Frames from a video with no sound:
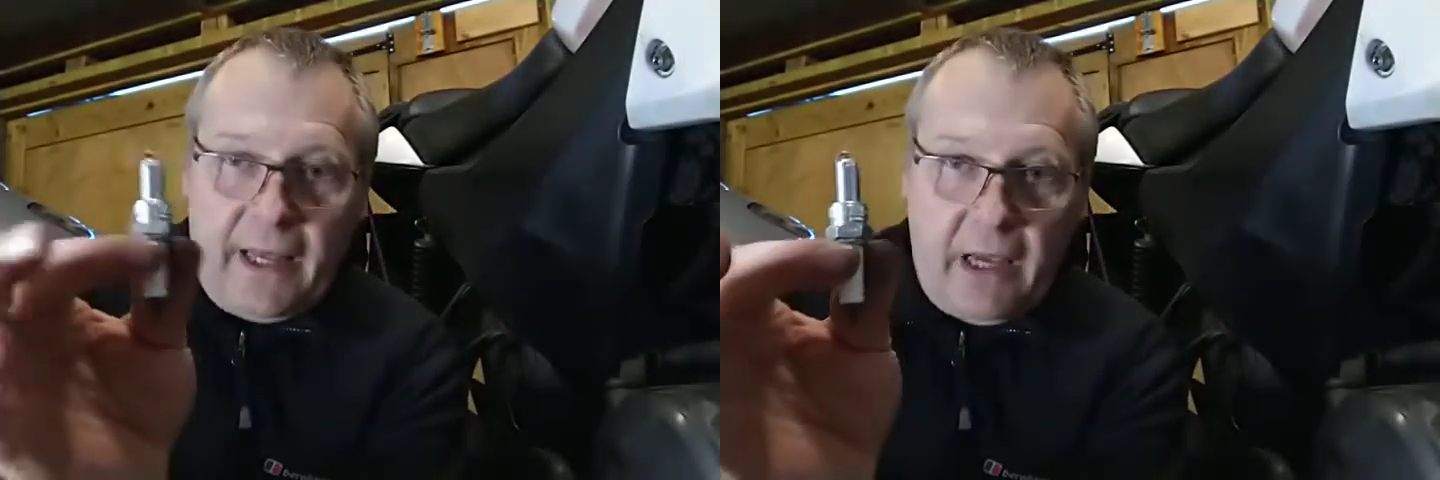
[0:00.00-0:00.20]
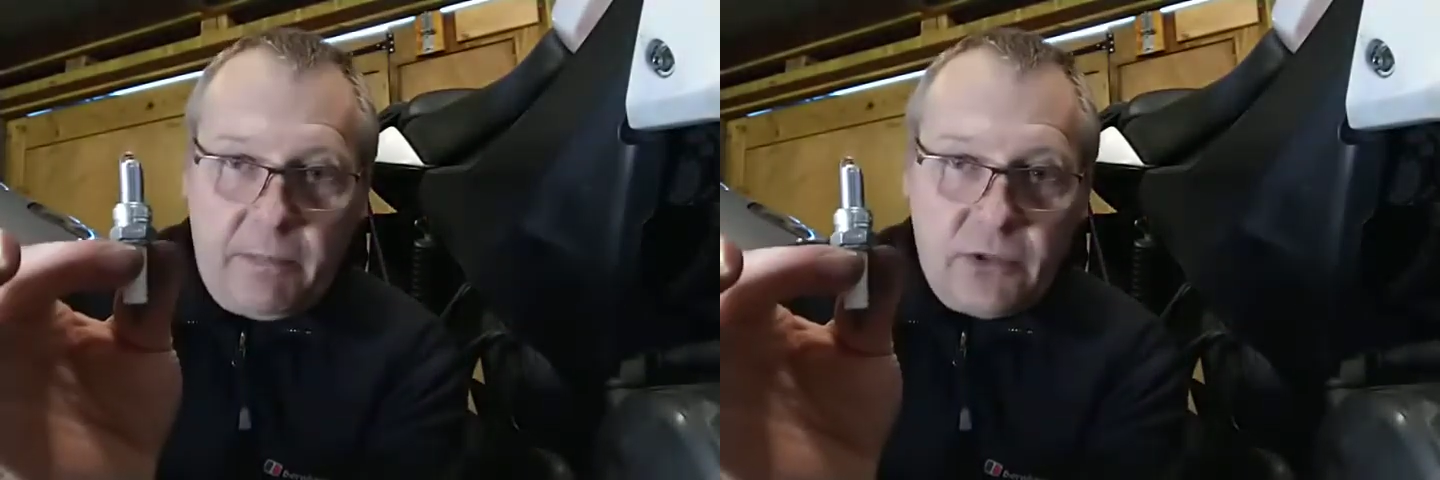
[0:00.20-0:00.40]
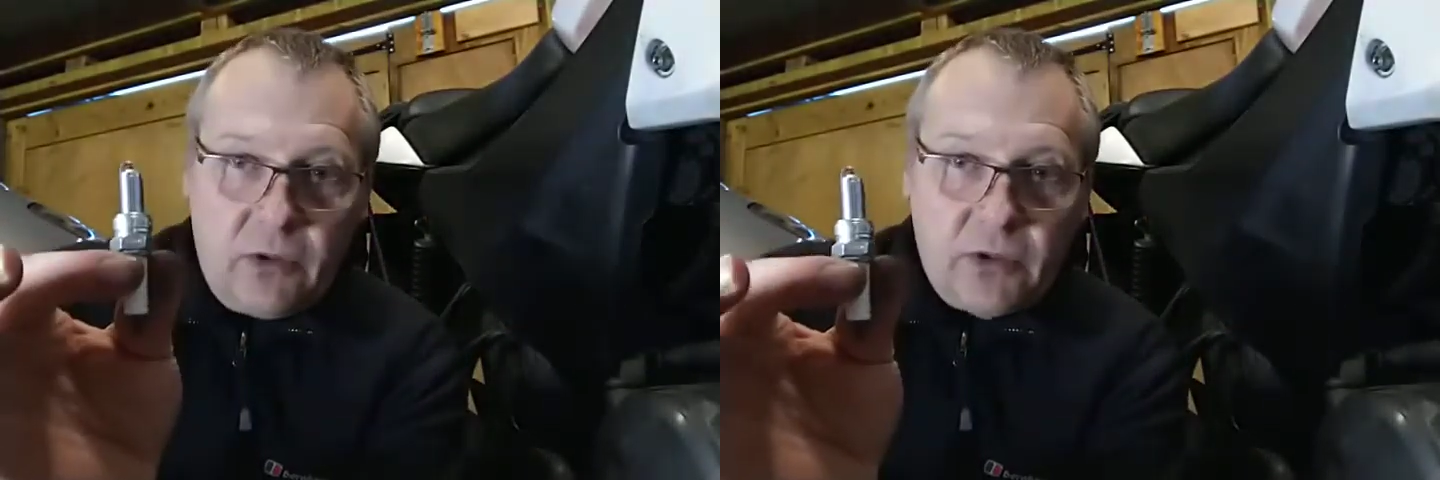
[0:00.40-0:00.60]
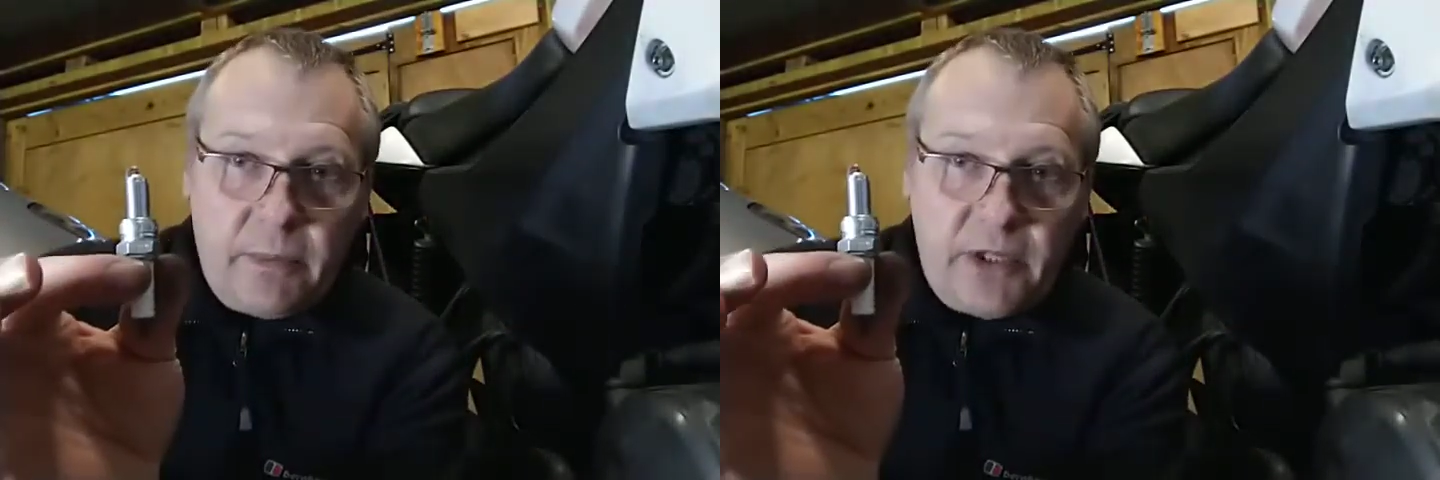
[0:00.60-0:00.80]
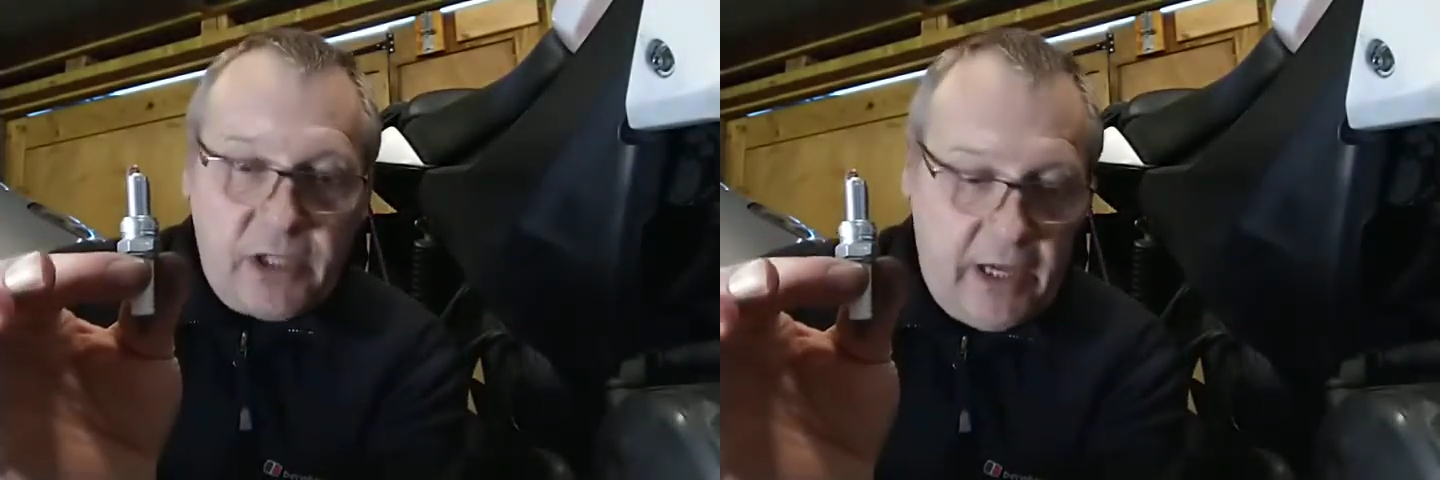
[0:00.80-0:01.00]
gap has got
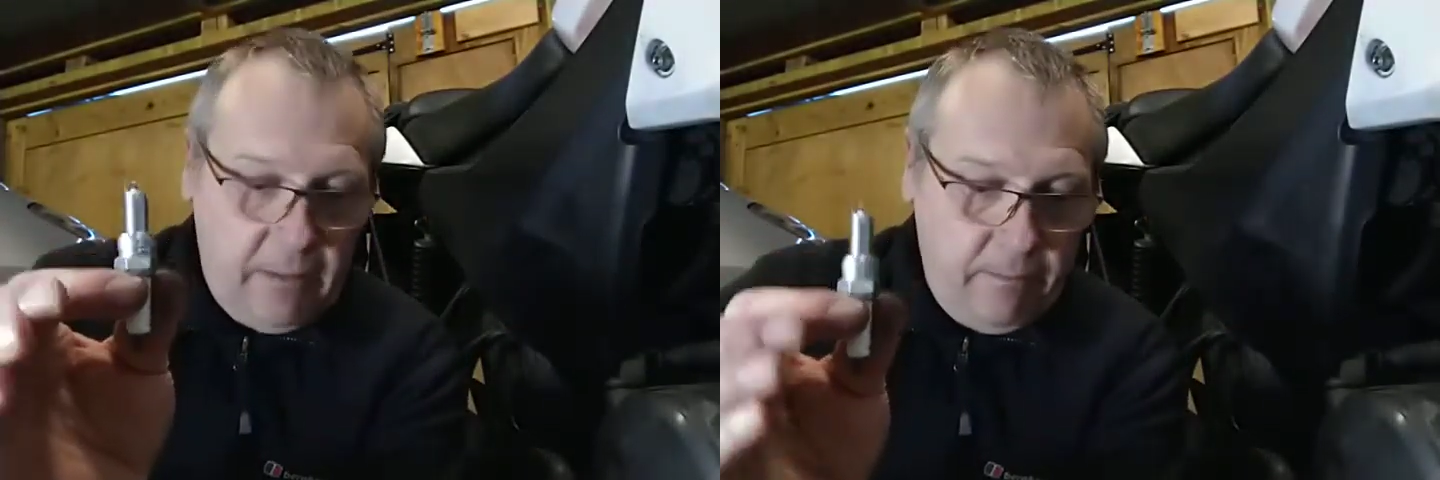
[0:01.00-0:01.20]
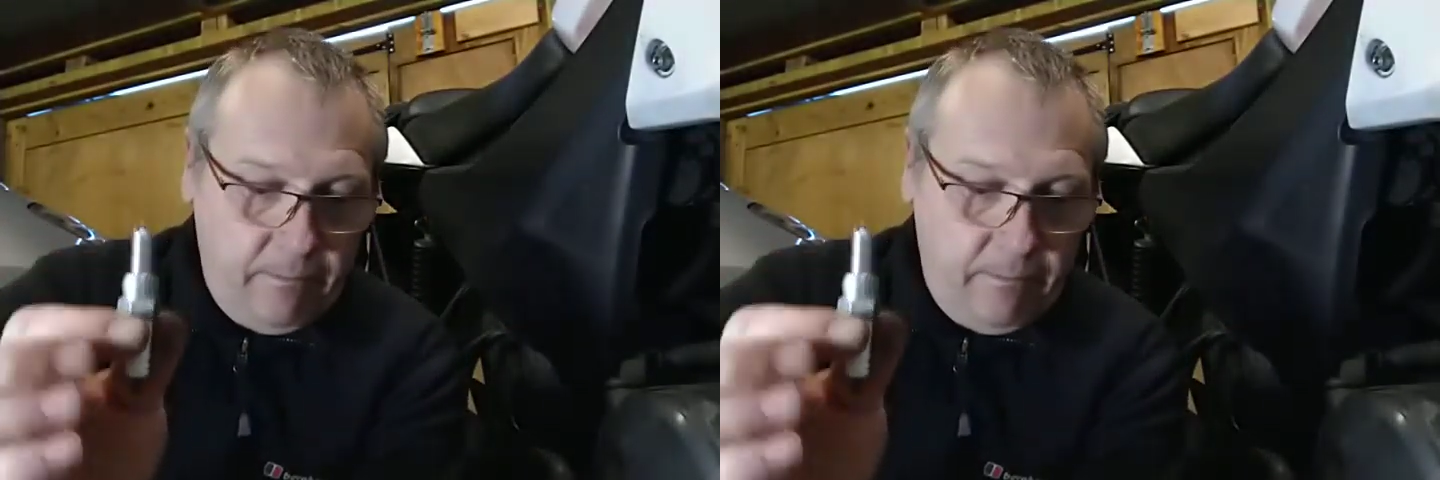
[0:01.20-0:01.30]
to be set.